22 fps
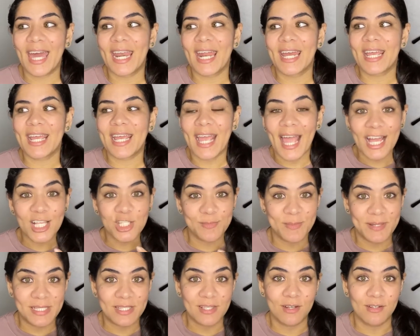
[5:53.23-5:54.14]
And I
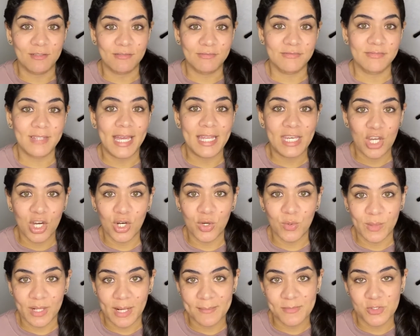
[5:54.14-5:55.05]
catch myself, I
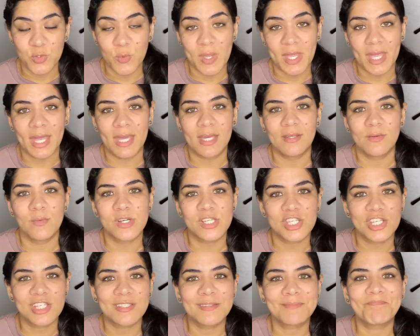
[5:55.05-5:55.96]
know when I'm doing it,
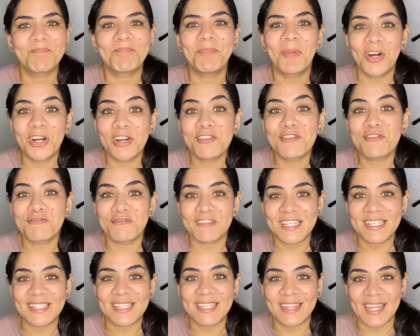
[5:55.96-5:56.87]
which is part of the
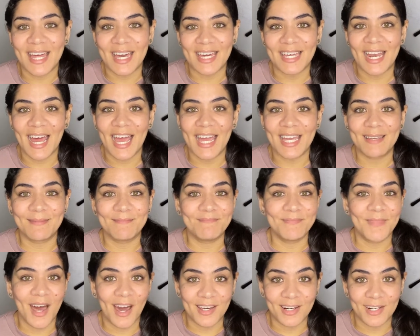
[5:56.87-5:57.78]
reason that
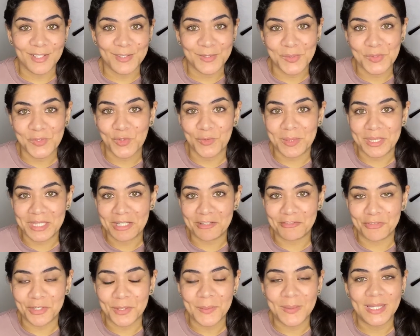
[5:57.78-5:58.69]
I'm not on social
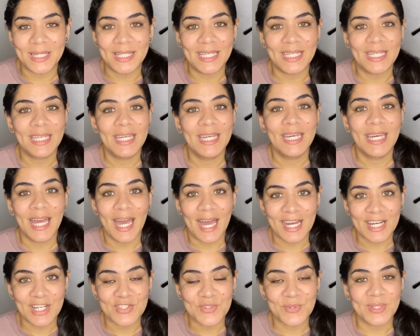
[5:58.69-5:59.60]
media frequently,
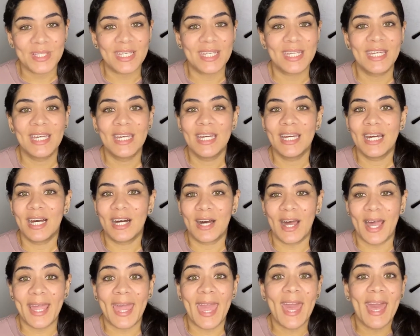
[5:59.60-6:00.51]
actually.
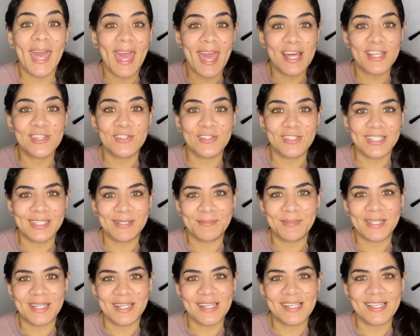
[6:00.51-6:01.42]
I can't handle
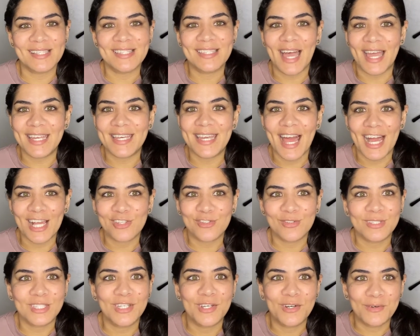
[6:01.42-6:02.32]
it because I
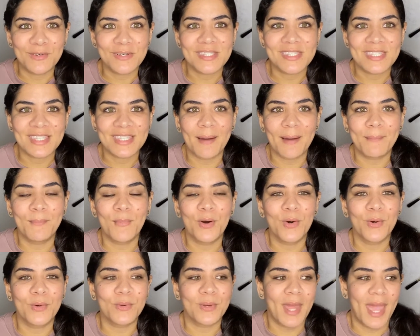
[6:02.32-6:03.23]
naturally go that
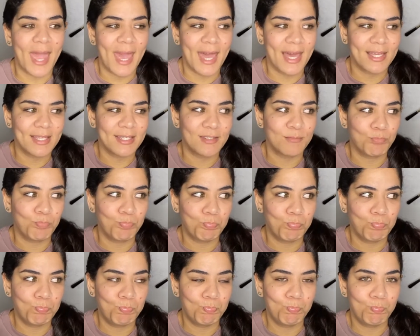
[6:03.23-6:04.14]
mode, and
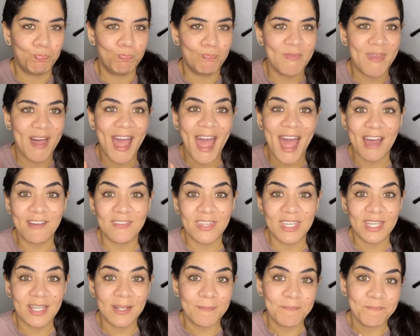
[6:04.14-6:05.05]

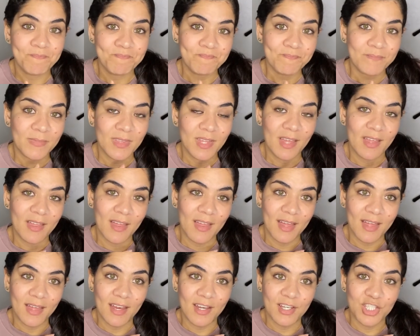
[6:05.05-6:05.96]
having
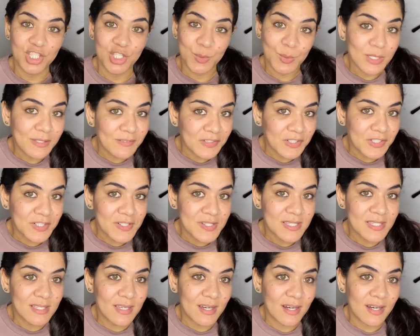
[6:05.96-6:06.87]
a
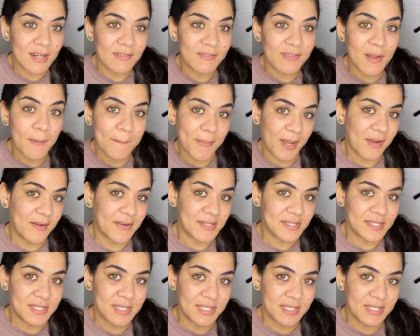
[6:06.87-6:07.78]
universe of
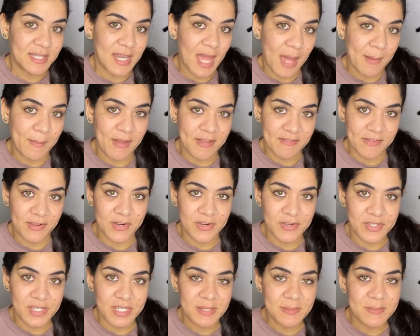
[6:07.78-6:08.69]
comparison at my
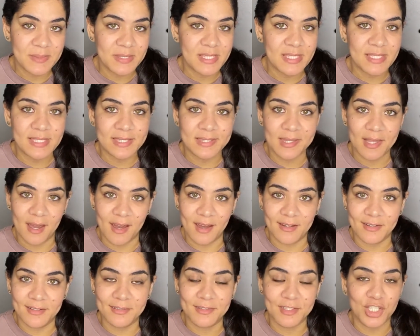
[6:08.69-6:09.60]
fingertips is
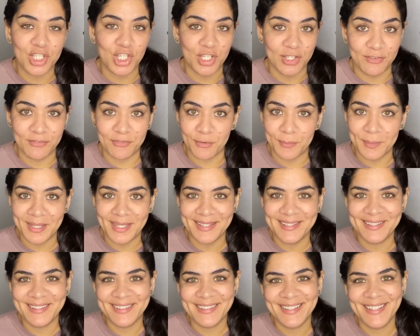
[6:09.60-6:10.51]
not good for
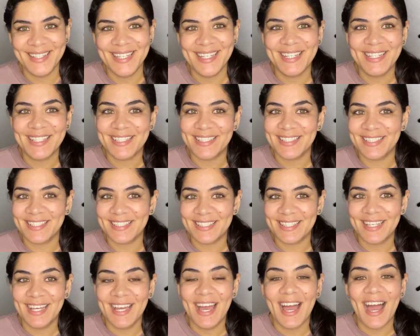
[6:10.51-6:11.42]
me.
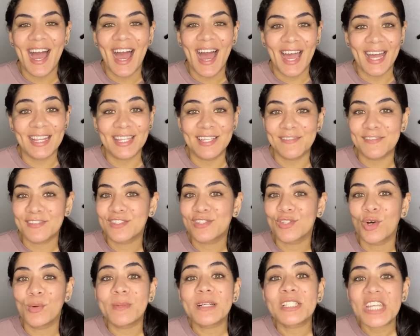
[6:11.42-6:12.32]
I live
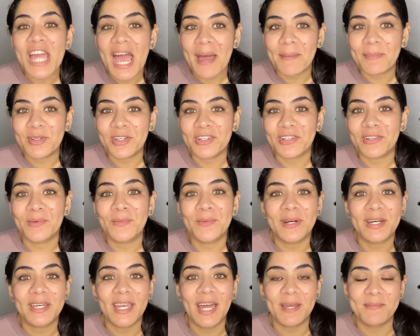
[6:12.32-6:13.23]
so much happier
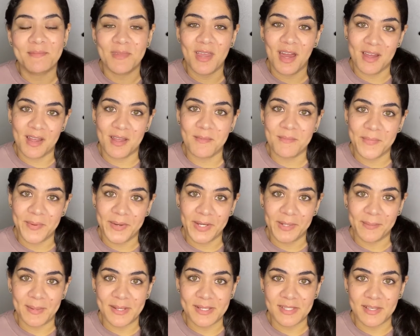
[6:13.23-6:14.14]
when I'm not
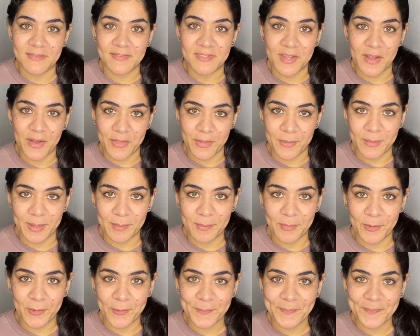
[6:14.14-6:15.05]
comparing myself to other
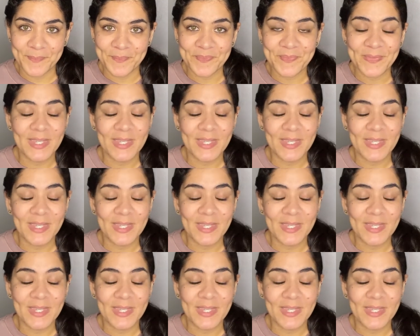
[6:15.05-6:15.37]
people.